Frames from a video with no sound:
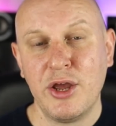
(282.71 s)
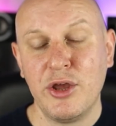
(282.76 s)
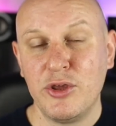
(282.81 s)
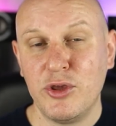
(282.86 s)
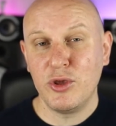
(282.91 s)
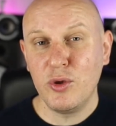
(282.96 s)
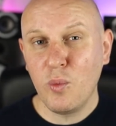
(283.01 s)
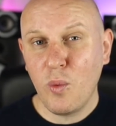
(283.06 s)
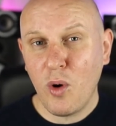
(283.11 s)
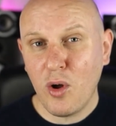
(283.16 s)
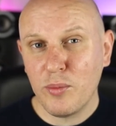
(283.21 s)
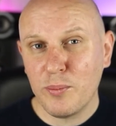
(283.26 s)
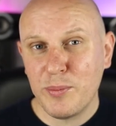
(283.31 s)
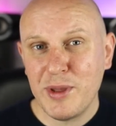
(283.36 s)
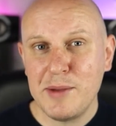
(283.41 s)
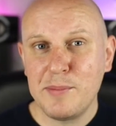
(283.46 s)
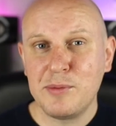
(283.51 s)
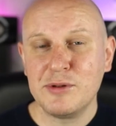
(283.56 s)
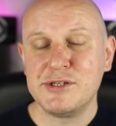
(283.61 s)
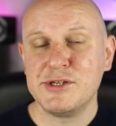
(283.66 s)
You want
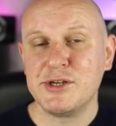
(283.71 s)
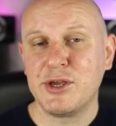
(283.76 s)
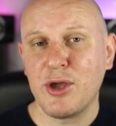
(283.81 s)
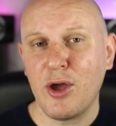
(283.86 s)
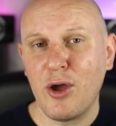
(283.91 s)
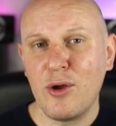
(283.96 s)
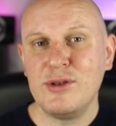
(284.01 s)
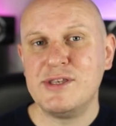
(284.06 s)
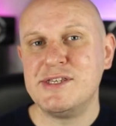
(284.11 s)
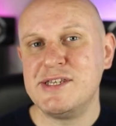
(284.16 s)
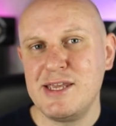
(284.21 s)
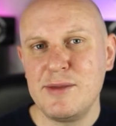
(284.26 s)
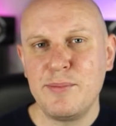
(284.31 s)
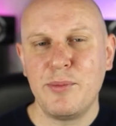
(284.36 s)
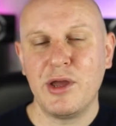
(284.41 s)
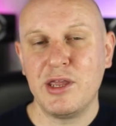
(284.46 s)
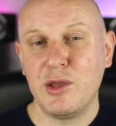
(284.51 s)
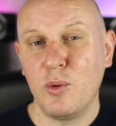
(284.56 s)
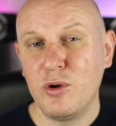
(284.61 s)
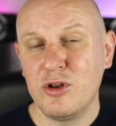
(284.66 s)
people to go
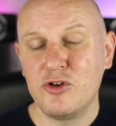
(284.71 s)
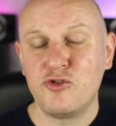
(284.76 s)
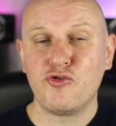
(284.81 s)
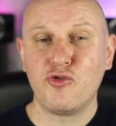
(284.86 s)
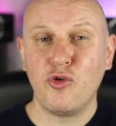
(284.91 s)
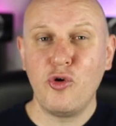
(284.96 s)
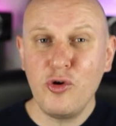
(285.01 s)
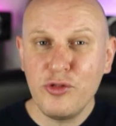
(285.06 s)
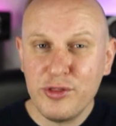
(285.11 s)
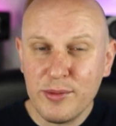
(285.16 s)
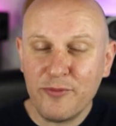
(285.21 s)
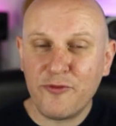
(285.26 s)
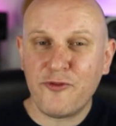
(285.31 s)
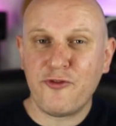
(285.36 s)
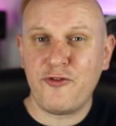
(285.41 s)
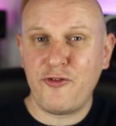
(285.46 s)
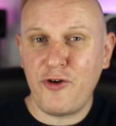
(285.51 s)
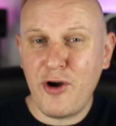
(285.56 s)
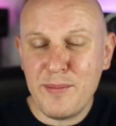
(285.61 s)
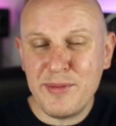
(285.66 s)
deeper. You want to draw them
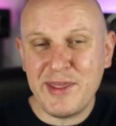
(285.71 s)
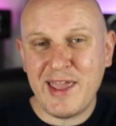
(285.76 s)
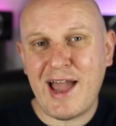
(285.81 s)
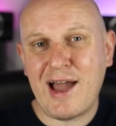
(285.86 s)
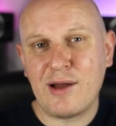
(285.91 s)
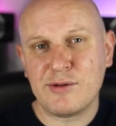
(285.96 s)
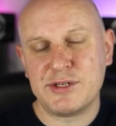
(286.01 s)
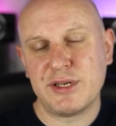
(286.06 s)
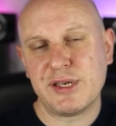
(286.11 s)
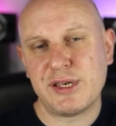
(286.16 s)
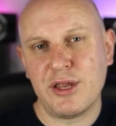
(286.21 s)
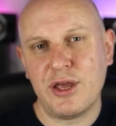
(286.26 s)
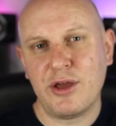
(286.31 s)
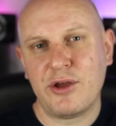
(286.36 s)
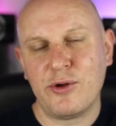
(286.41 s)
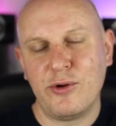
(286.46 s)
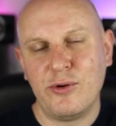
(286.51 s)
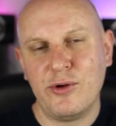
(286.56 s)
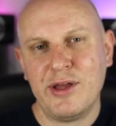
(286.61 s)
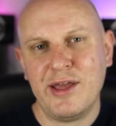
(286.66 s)
from the outer
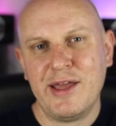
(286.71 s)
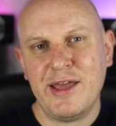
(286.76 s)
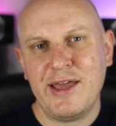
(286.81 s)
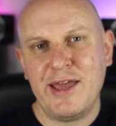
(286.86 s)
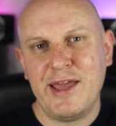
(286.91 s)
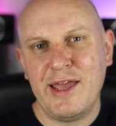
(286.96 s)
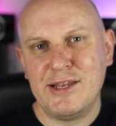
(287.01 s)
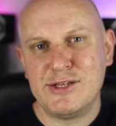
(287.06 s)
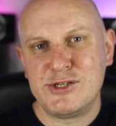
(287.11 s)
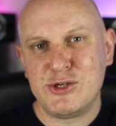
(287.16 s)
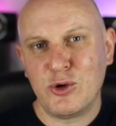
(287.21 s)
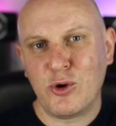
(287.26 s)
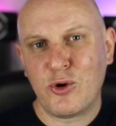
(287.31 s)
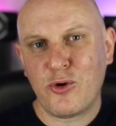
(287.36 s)
circle into your